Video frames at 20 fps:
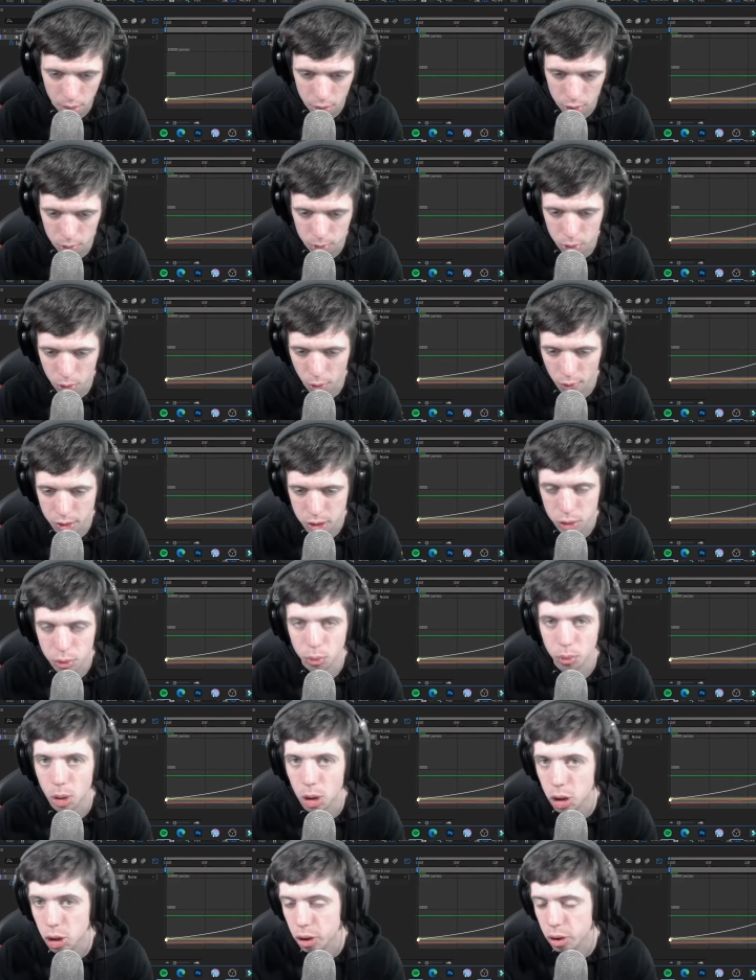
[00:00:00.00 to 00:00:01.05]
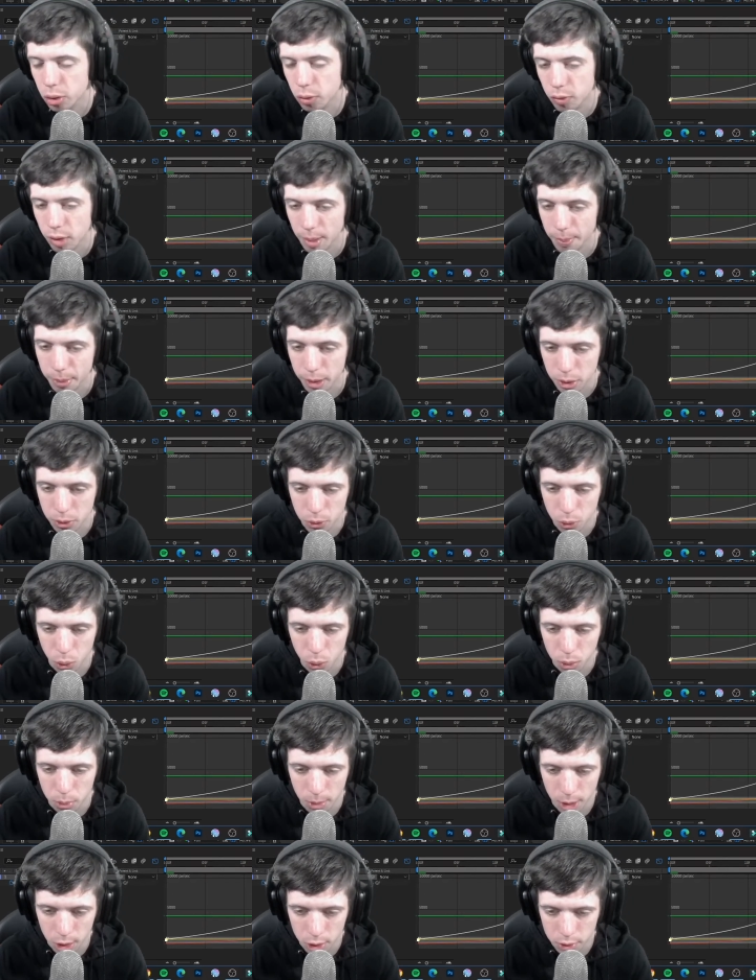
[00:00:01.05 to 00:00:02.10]
We also don't want it to ramp in too
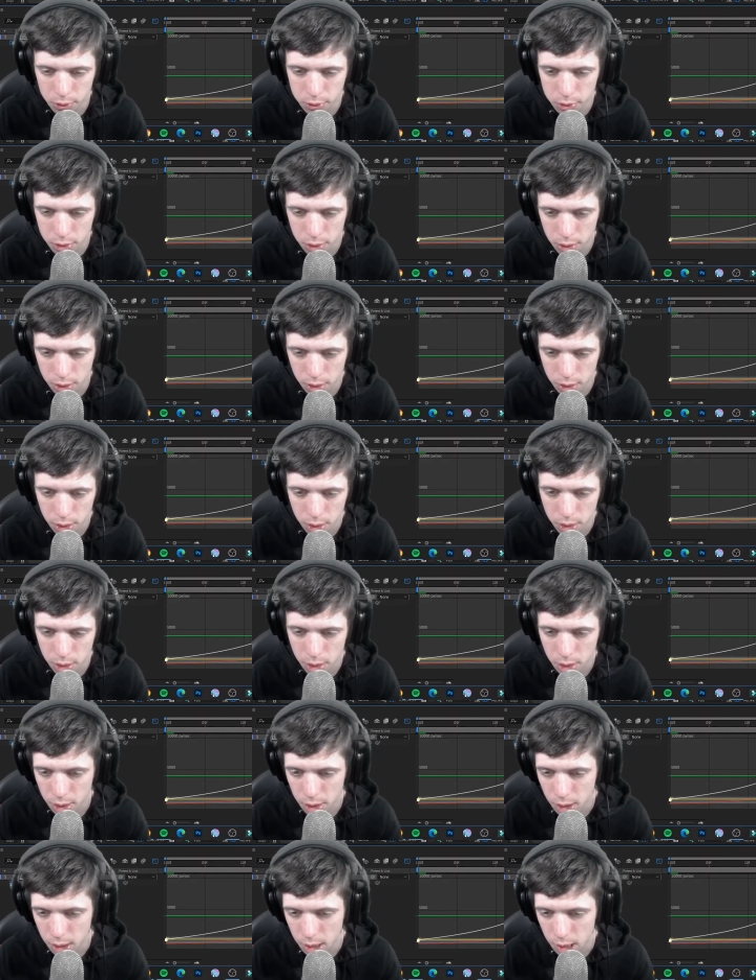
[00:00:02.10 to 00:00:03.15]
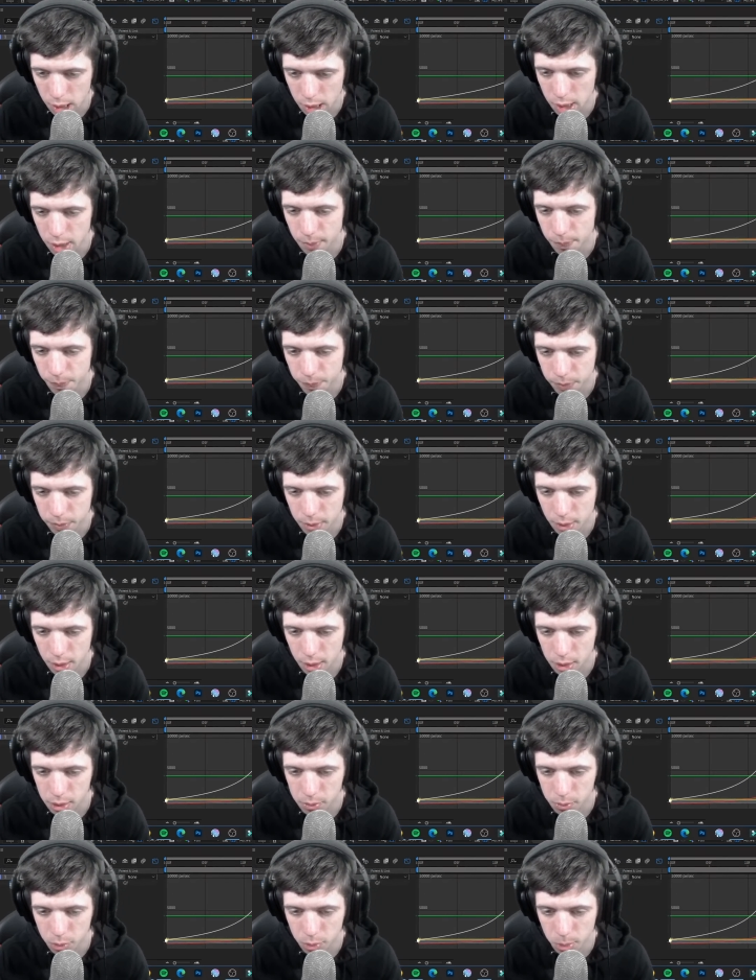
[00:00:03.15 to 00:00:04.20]
much. We'll
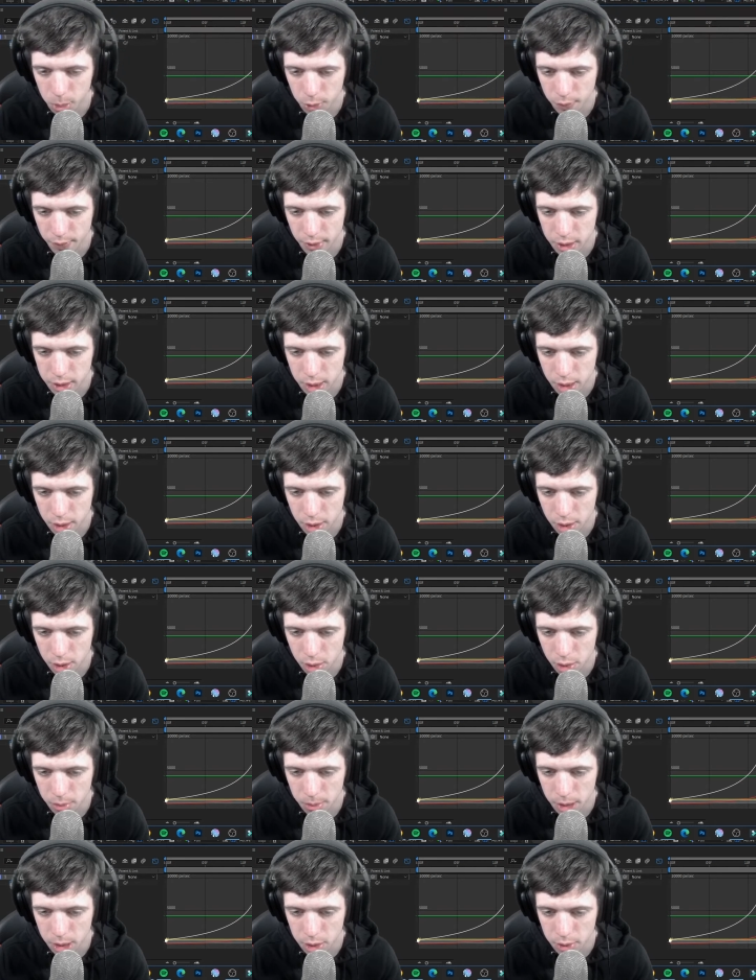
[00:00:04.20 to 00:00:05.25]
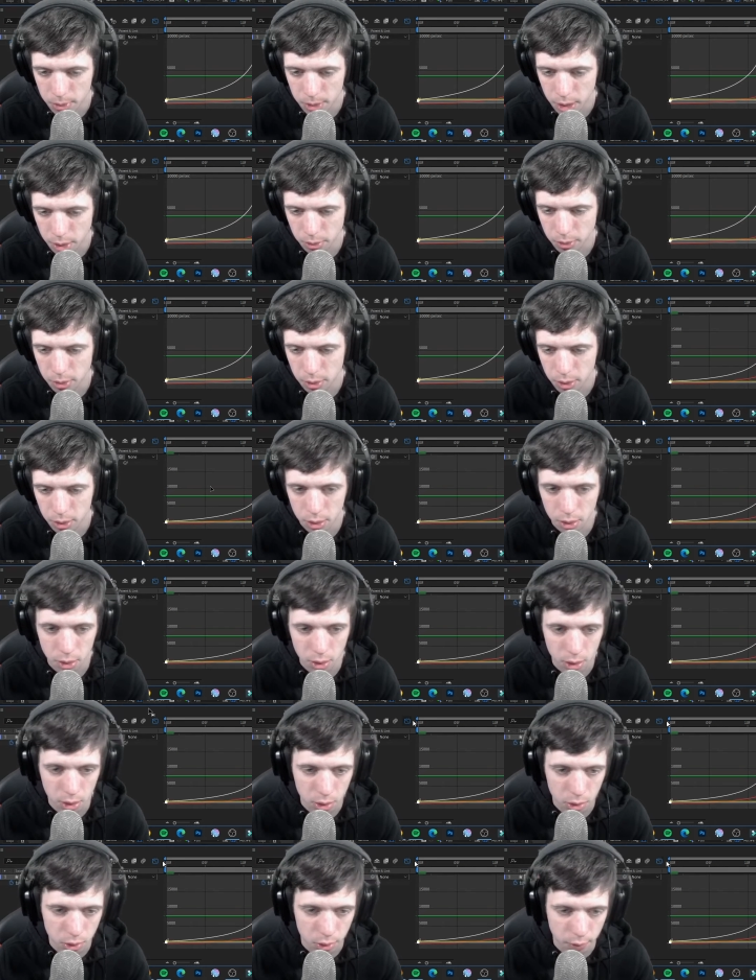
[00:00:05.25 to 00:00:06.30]
move this in a little bit as well.
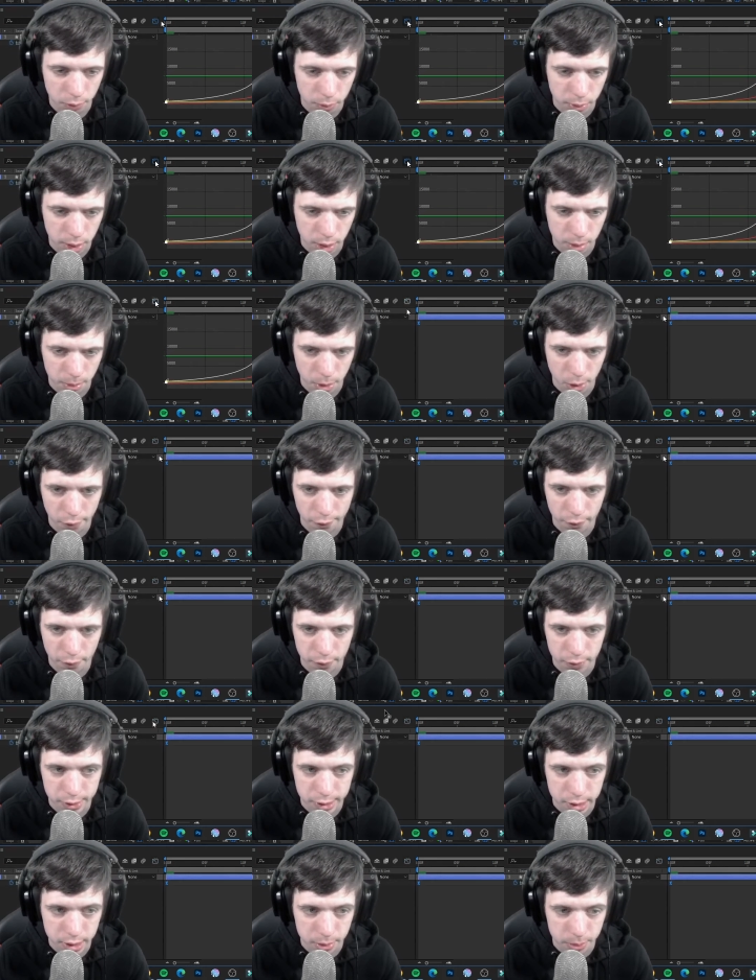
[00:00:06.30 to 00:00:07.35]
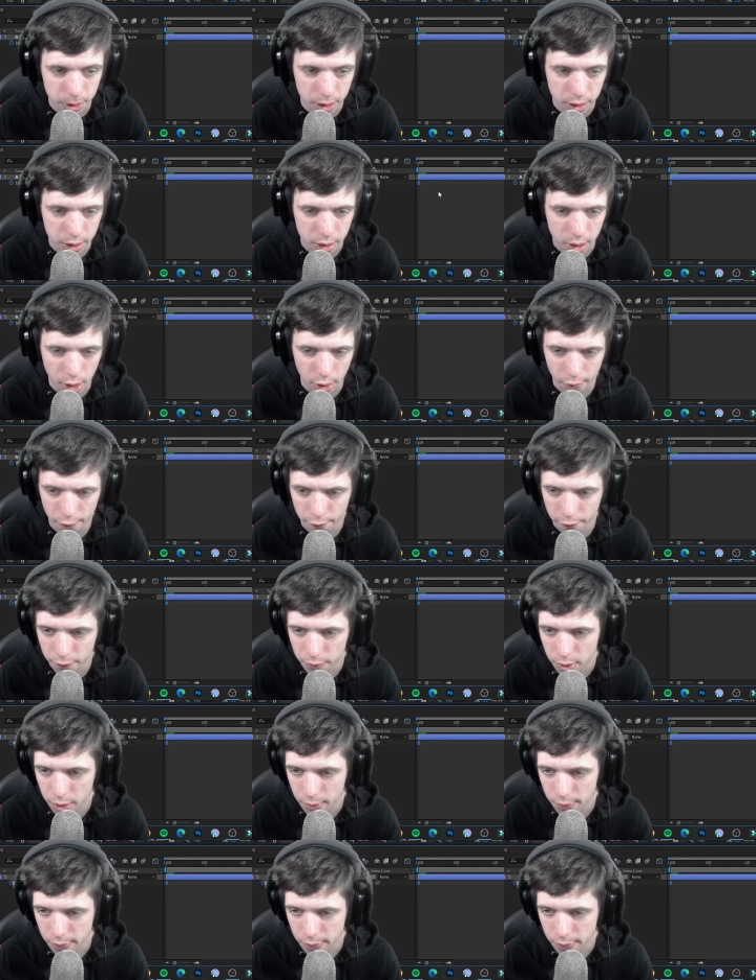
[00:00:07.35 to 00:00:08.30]
So if we come off of speed graph,